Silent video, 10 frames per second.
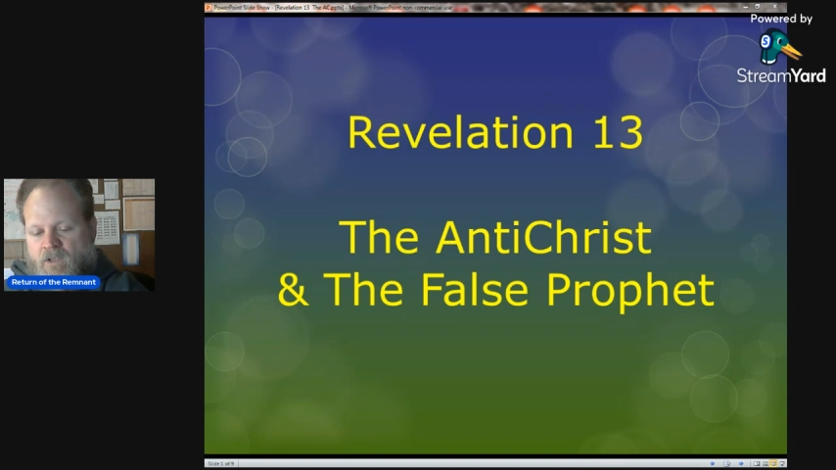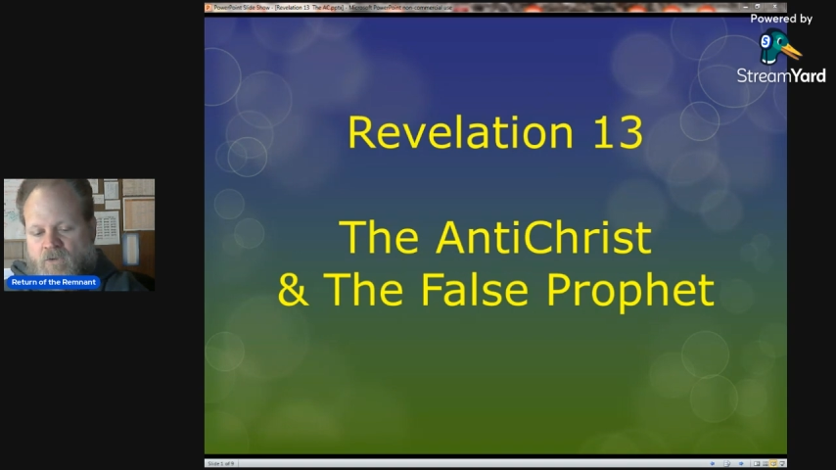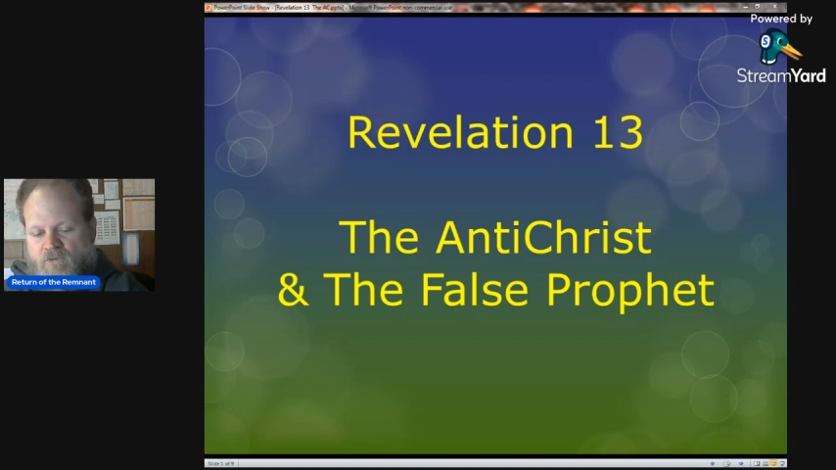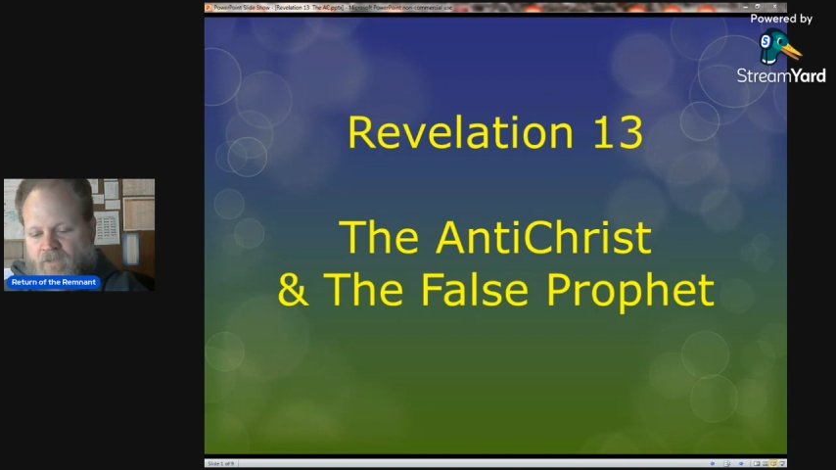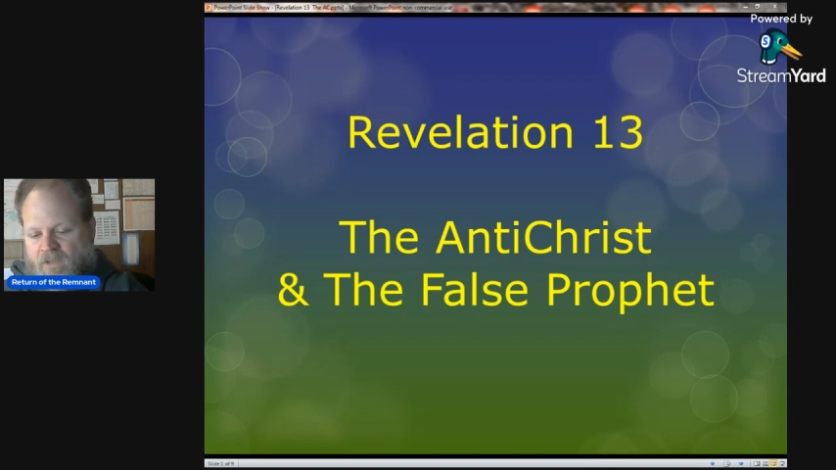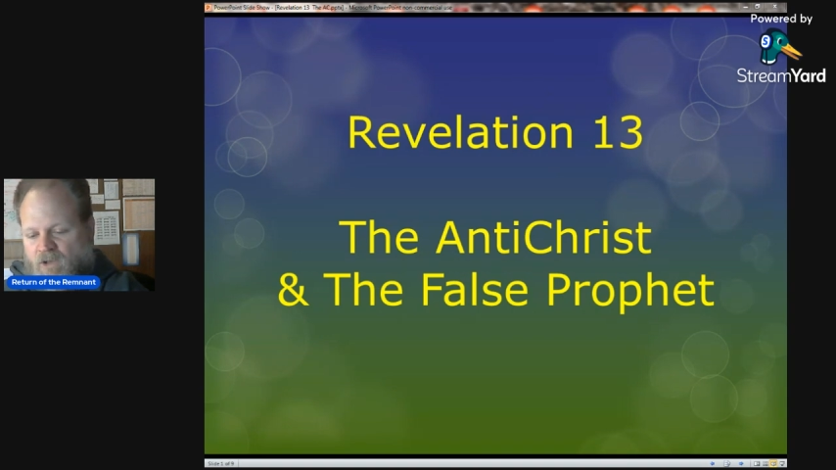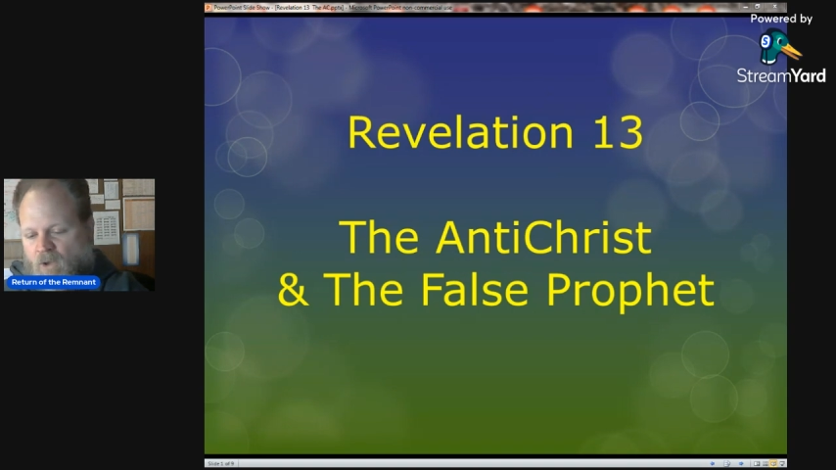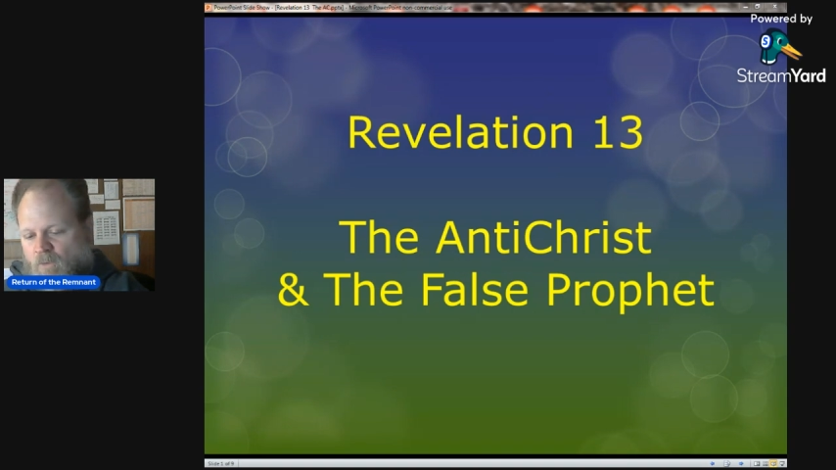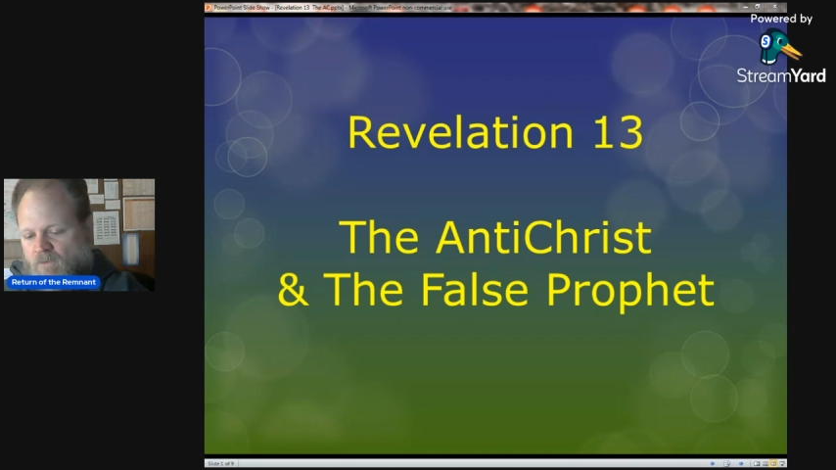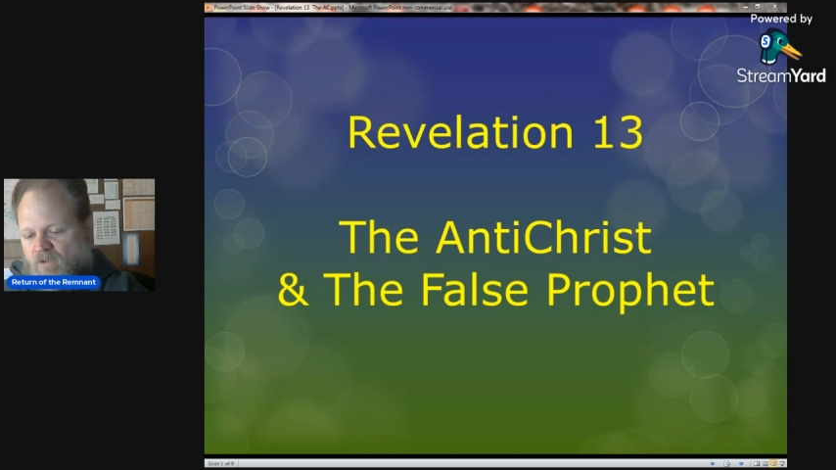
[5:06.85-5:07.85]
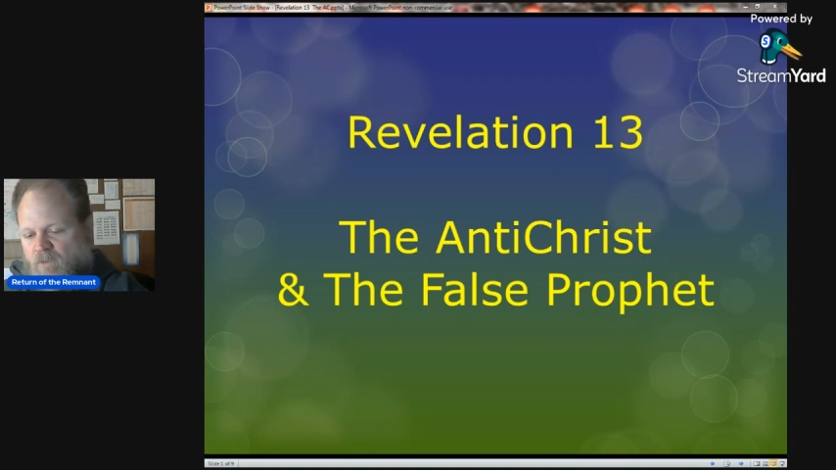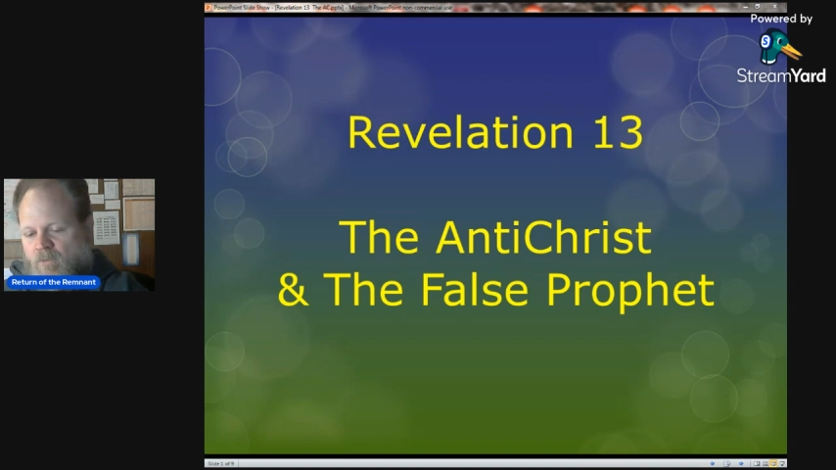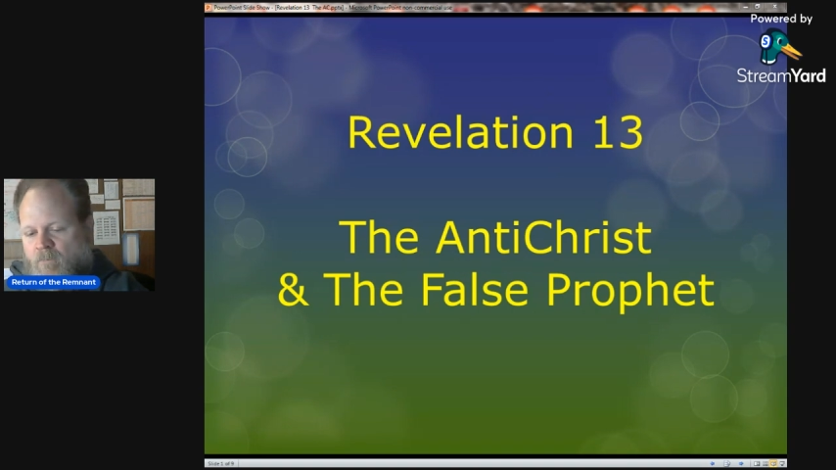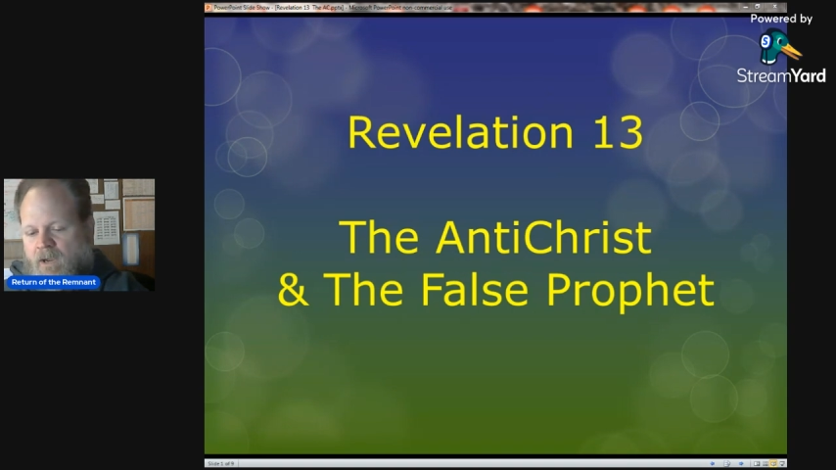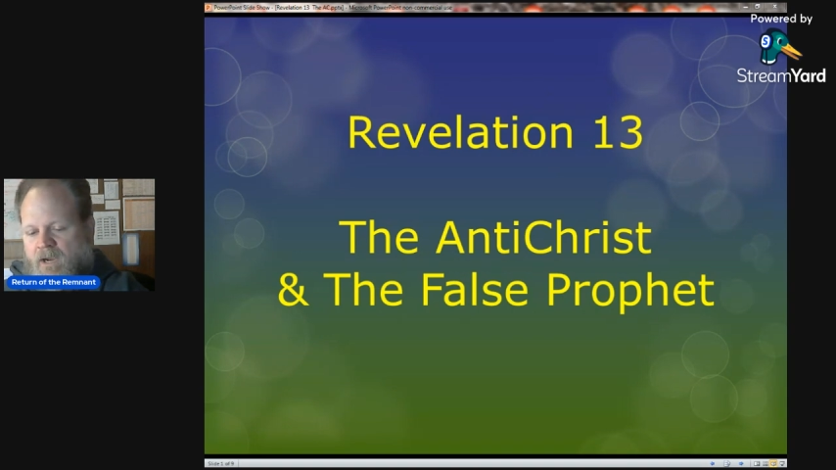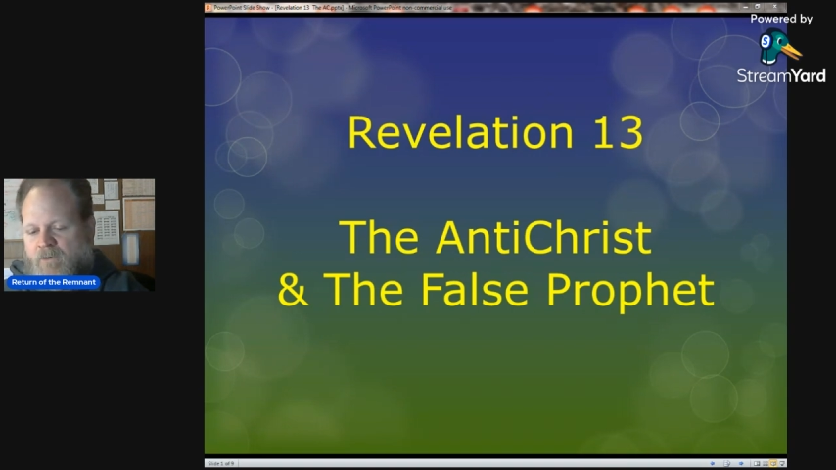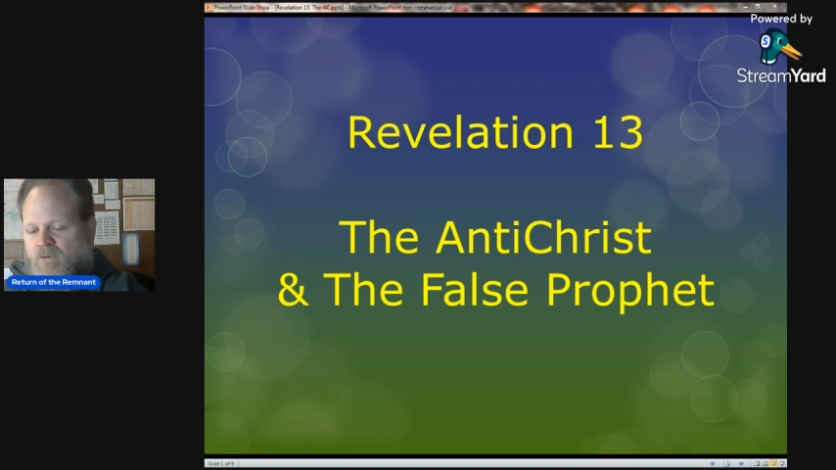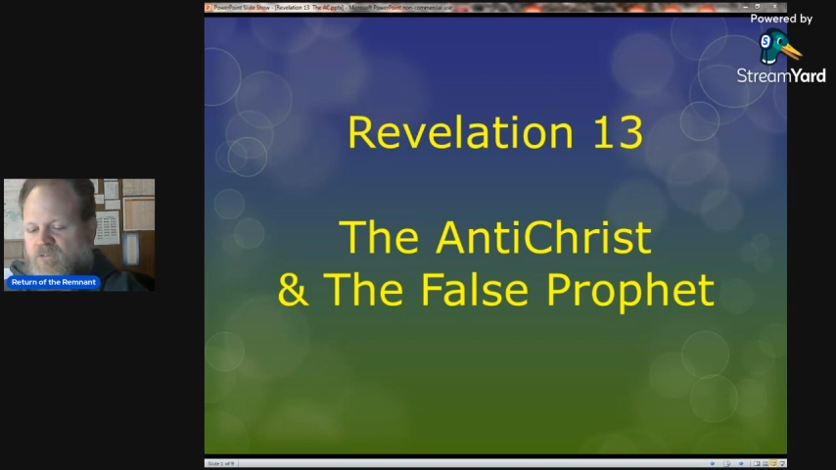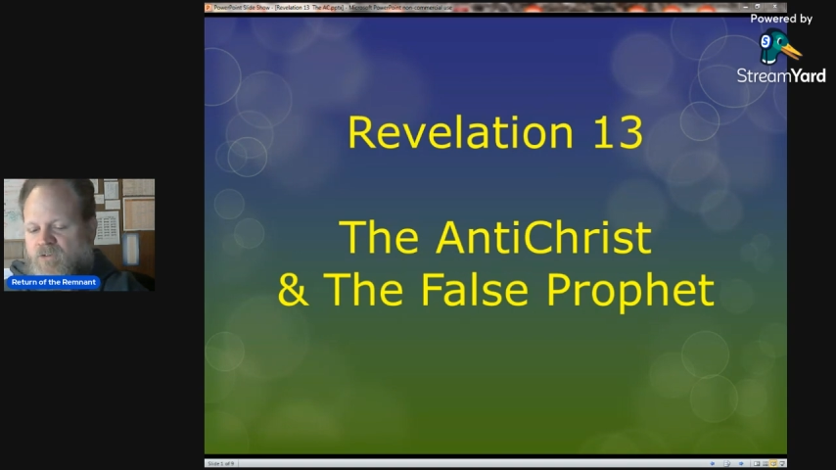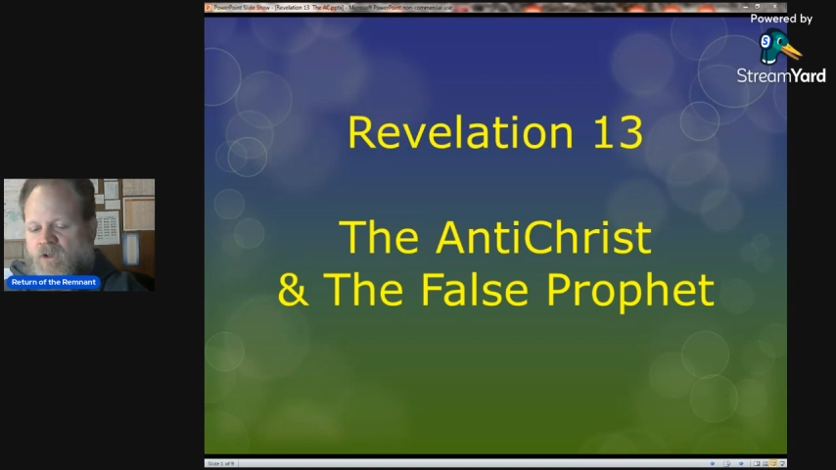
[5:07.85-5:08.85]
so that no one is able to buy or
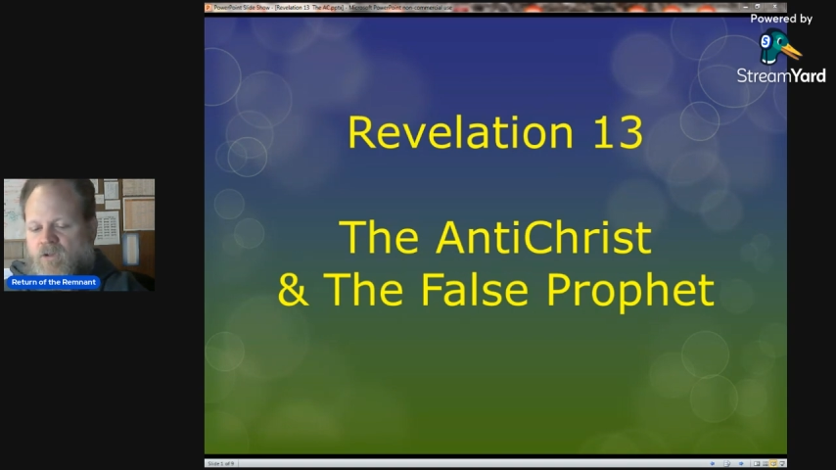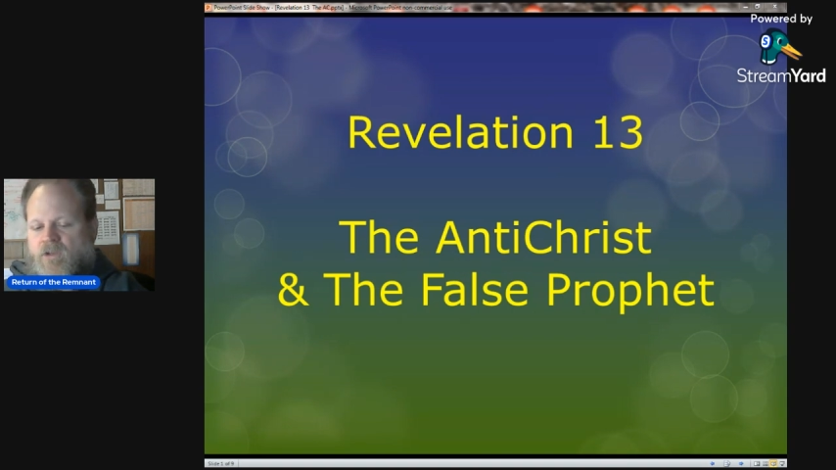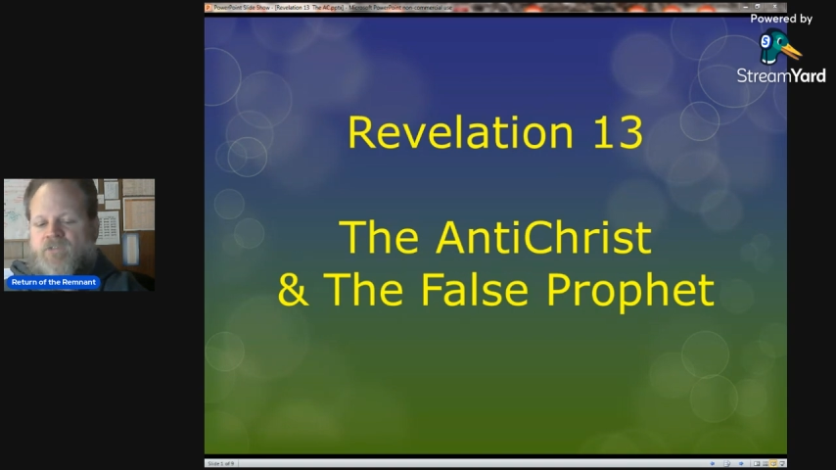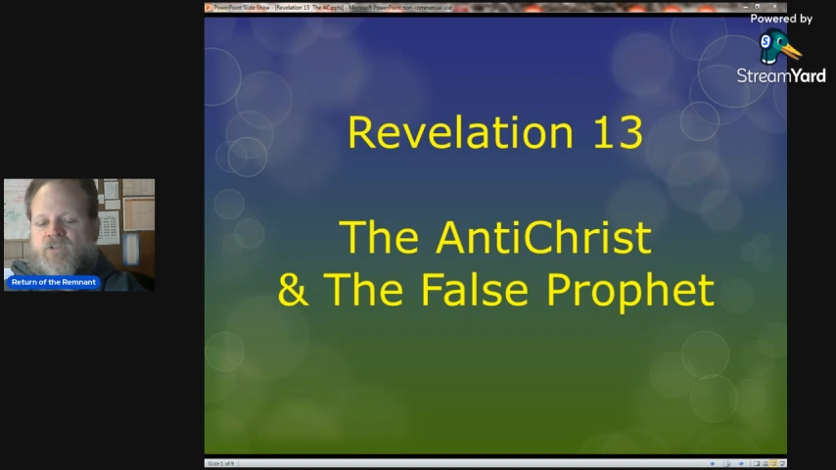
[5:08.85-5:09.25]
to sell unless